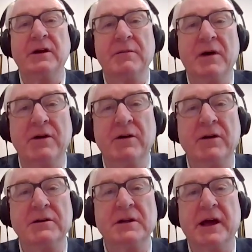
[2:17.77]
And I'm honored
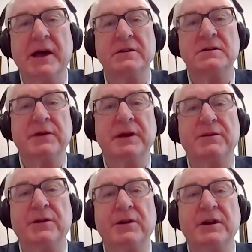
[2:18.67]
and delighted to be
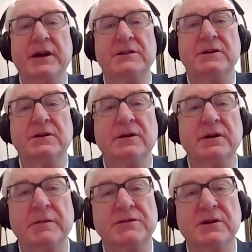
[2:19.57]
with you today, too.
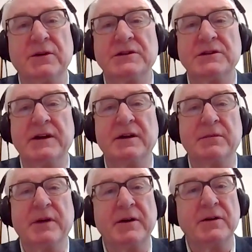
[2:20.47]
And I'm so excited
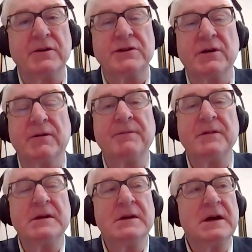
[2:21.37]
about your show.
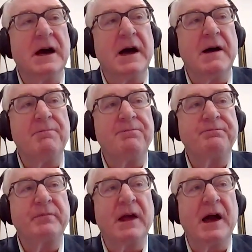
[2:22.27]

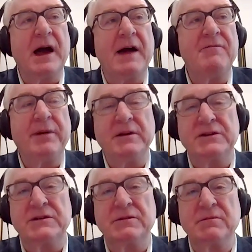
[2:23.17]
I've been
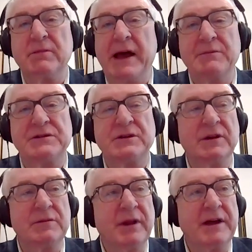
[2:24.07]

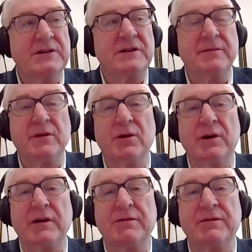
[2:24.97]
absolutely blessed. I've been
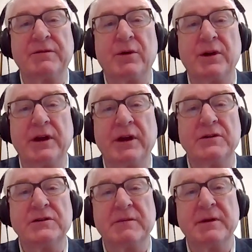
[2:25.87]
working for 40
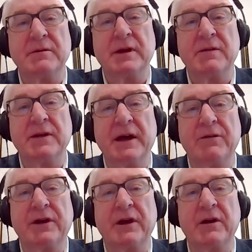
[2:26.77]
years. I've been in the
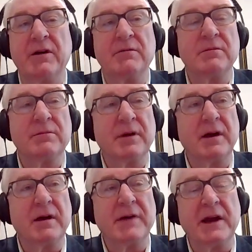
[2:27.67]
healthcare,
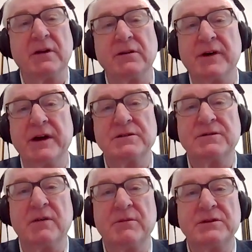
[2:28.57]
medical device,
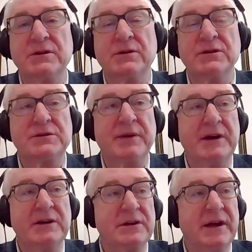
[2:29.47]
pharmaceutical
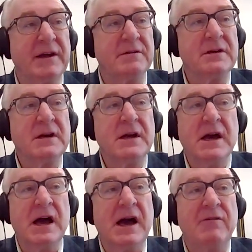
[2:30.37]
space. And
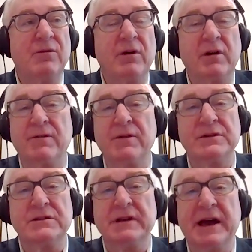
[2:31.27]
I've worked for
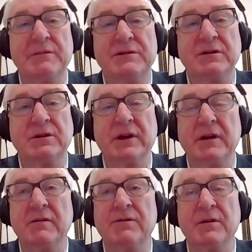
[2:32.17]
just
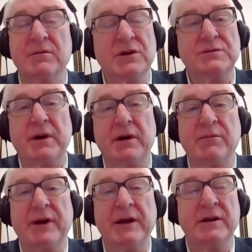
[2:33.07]
absolutely, for the most part,
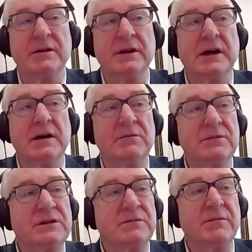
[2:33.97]
Brandon,
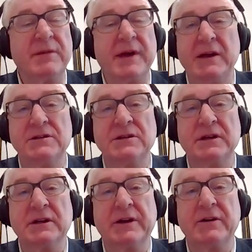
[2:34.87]
some
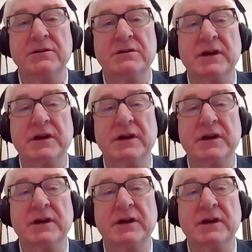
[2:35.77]
amazing leaders.